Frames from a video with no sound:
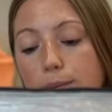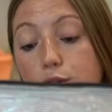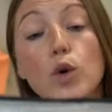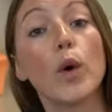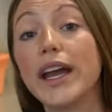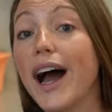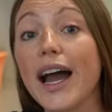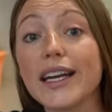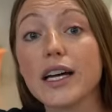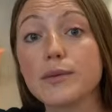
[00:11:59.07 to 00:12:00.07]
toy
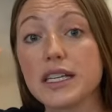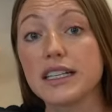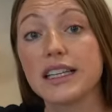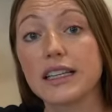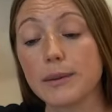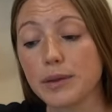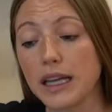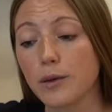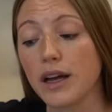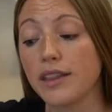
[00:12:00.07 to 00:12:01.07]
items, anything they
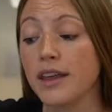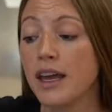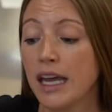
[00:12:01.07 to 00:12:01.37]
play with.